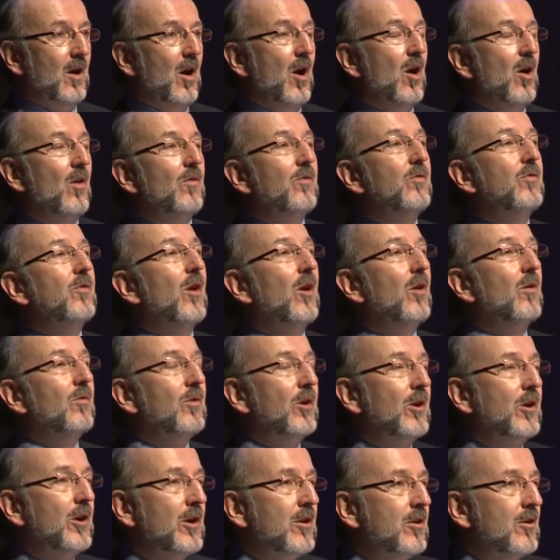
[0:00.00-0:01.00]
of
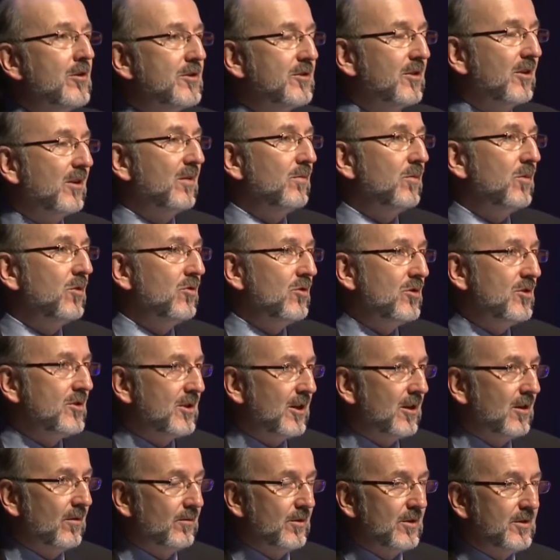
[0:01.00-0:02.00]
learners, a
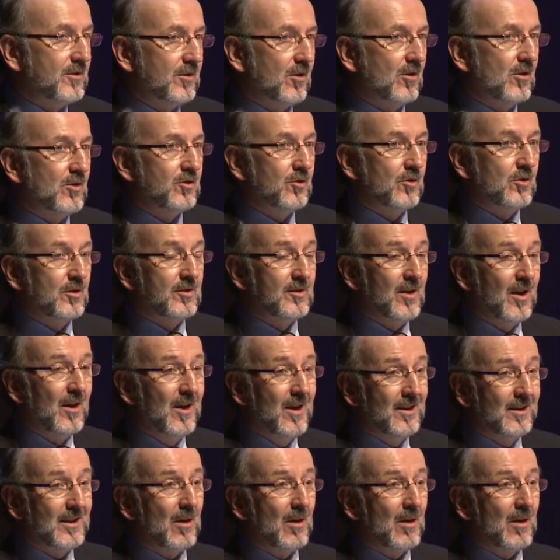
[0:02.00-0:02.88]
community of researchers